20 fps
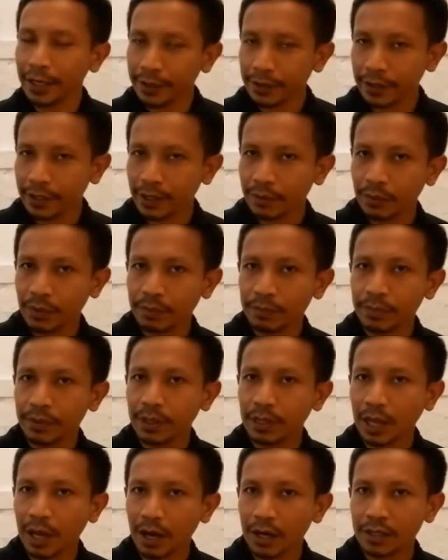I think we
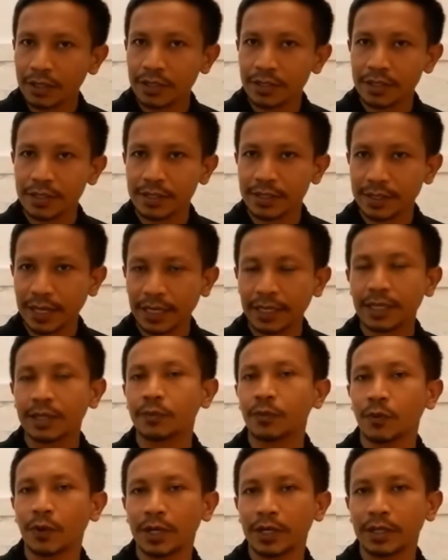belong to the
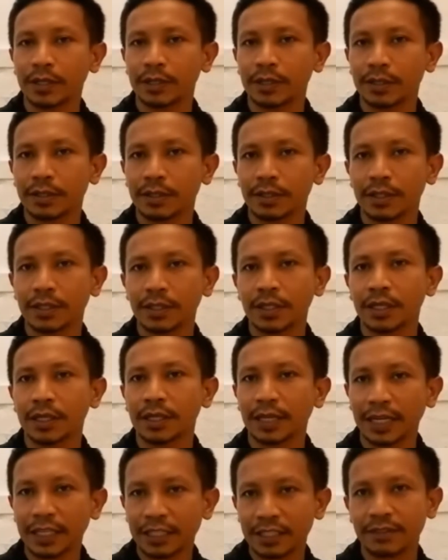second one.
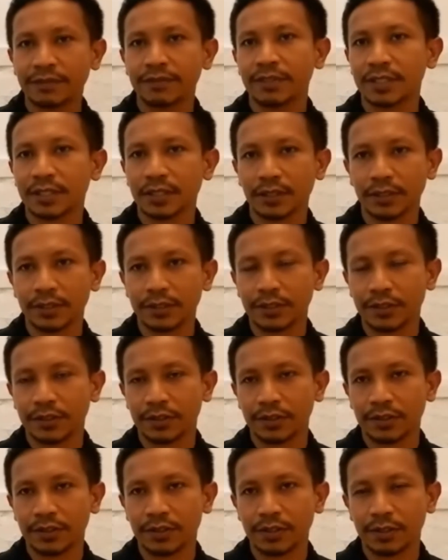collectivist
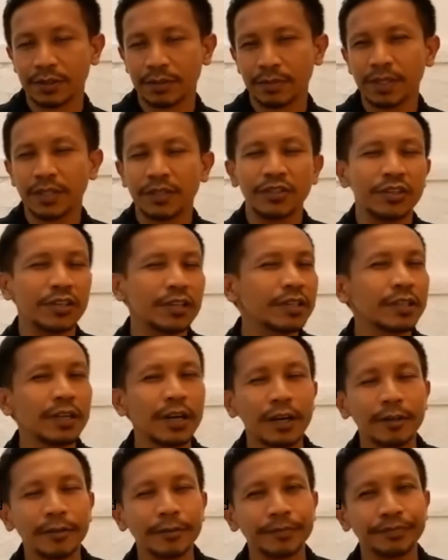cultures. Because
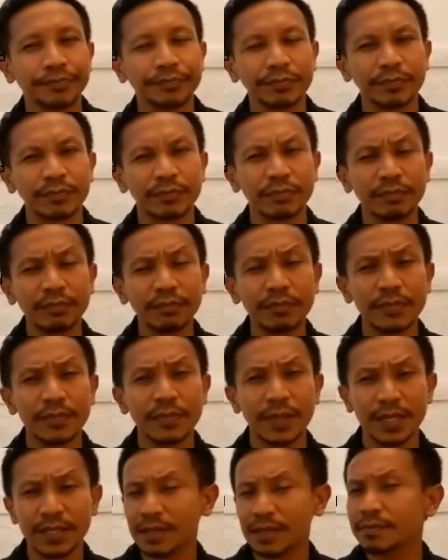
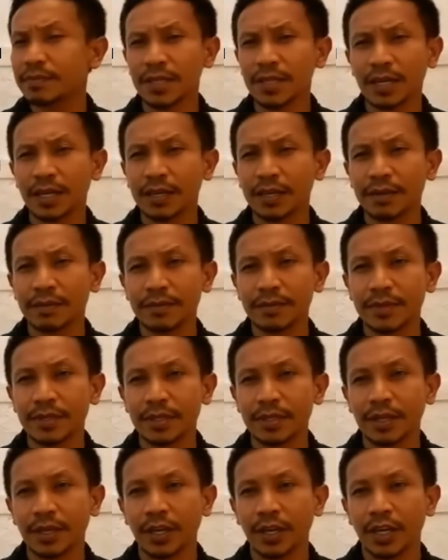
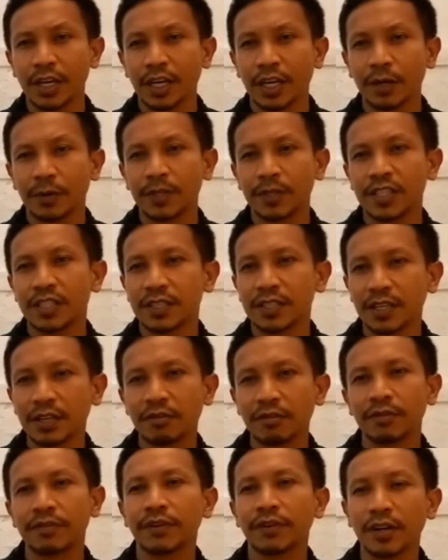sometimes we
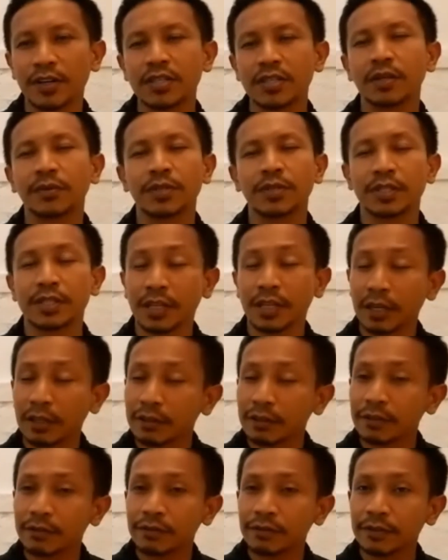sacrifice
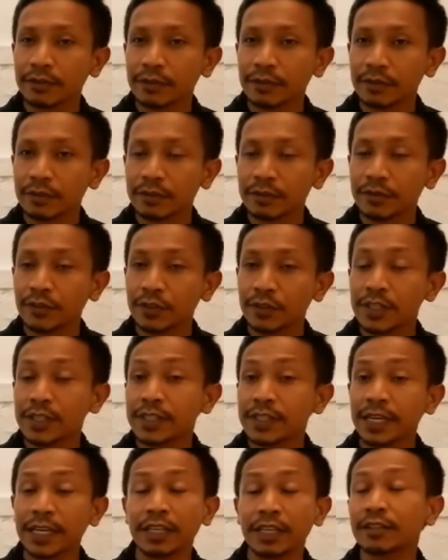ourselves for
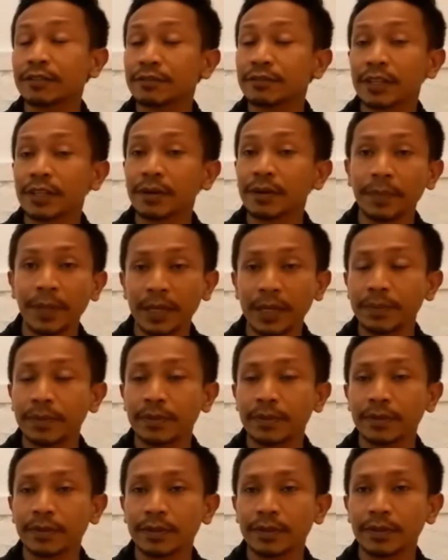the sake of other
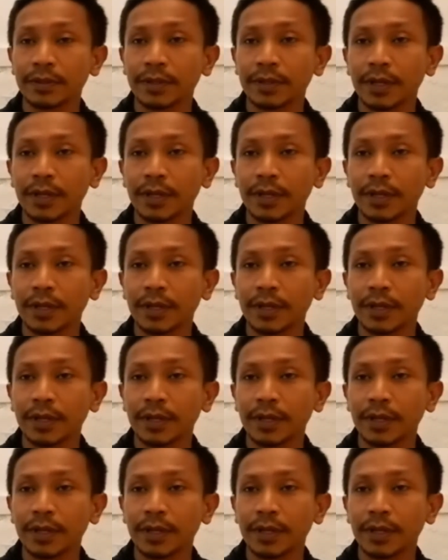people.